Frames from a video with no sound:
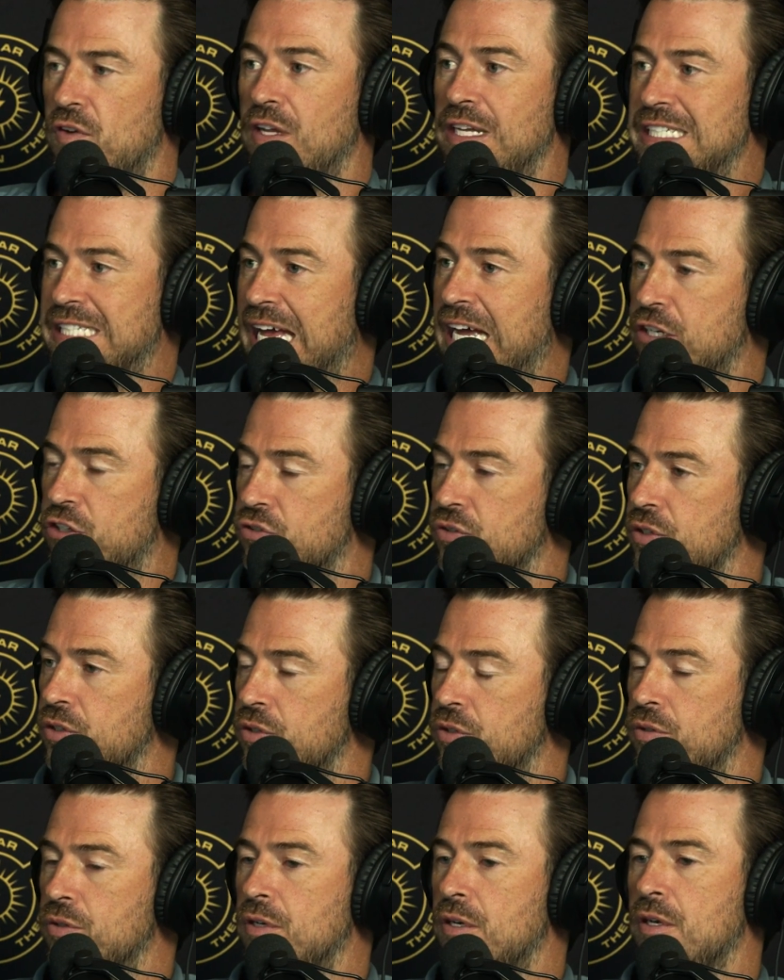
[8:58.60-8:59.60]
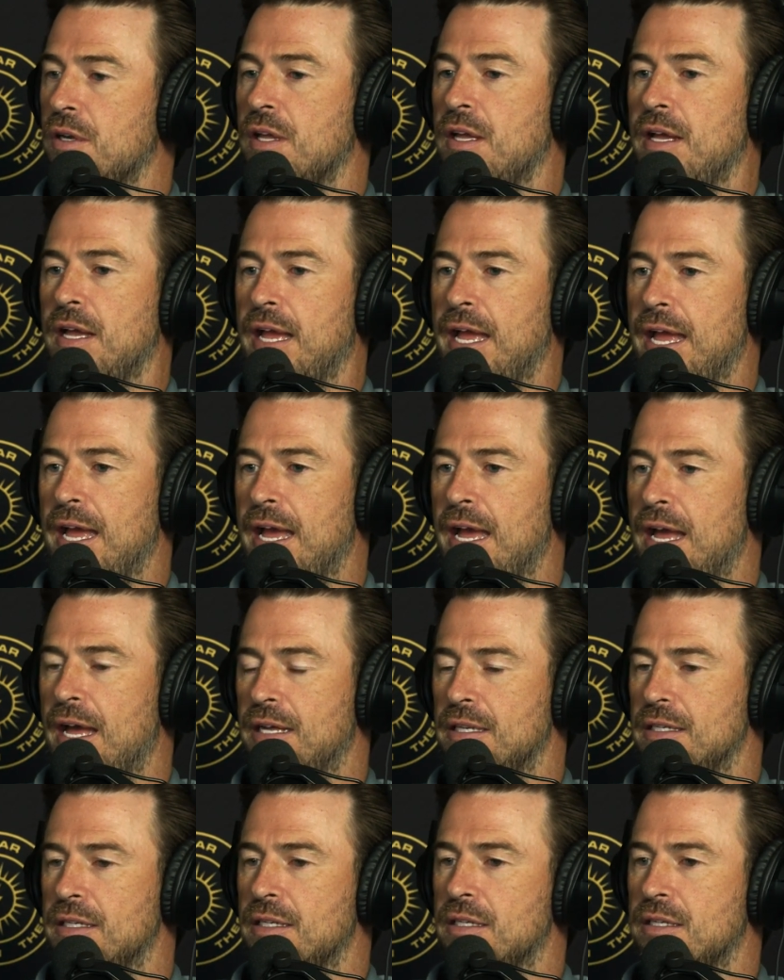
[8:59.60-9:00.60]
of all, is that true?
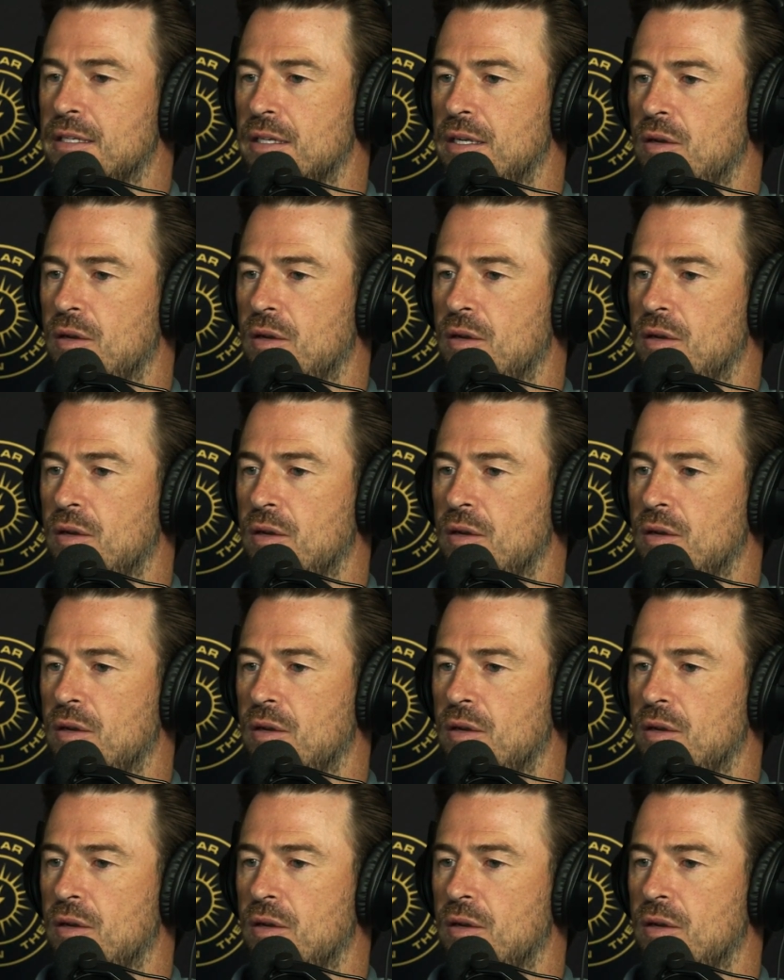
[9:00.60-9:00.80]
And